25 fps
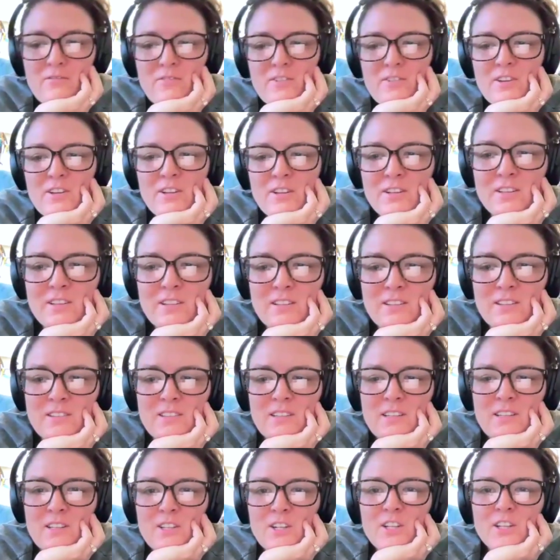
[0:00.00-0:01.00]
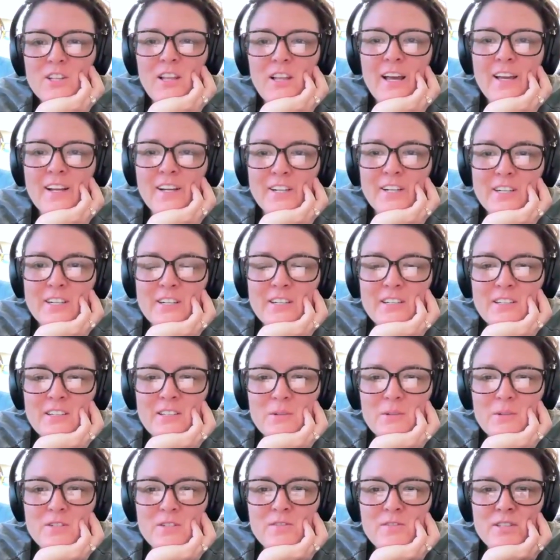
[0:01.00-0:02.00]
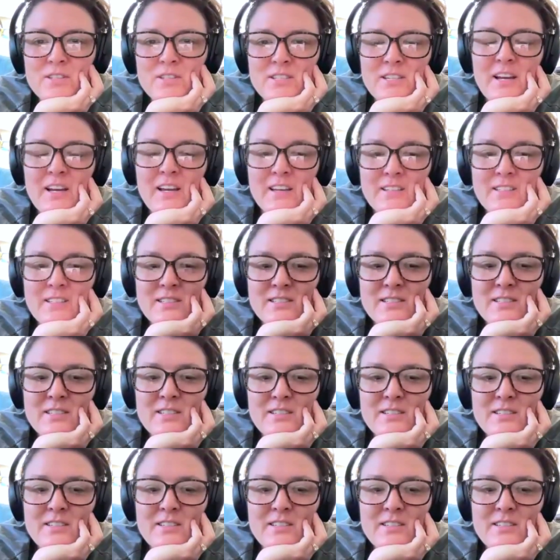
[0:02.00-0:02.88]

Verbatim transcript: of feel a little lighter, which feels nice.